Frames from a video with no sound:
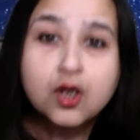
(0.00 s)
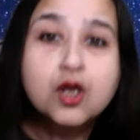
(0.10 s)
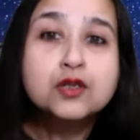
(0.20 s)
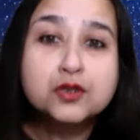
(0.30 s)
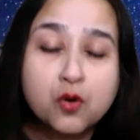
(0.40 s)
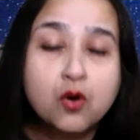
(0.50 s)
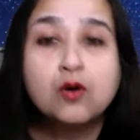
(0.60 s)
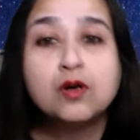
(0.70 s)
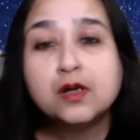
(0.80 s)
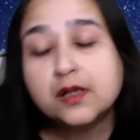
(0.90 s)
So
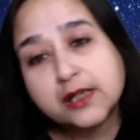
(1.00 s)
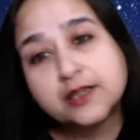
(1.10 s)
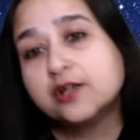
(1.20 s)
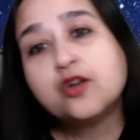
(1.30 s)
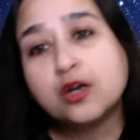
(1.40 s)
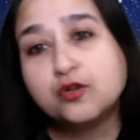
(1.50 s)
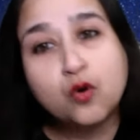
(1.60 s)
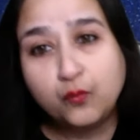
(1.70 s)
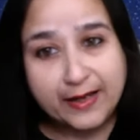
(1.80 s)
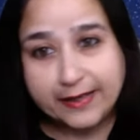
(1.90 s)
it will not go
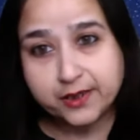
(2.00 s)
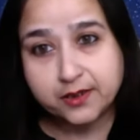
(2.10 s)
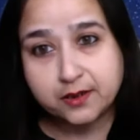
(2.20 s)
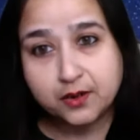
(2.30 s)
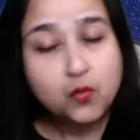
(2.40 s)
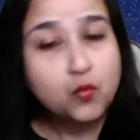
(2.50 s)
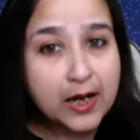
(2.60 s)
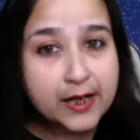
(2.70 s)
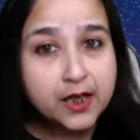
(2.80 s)
waste. Why?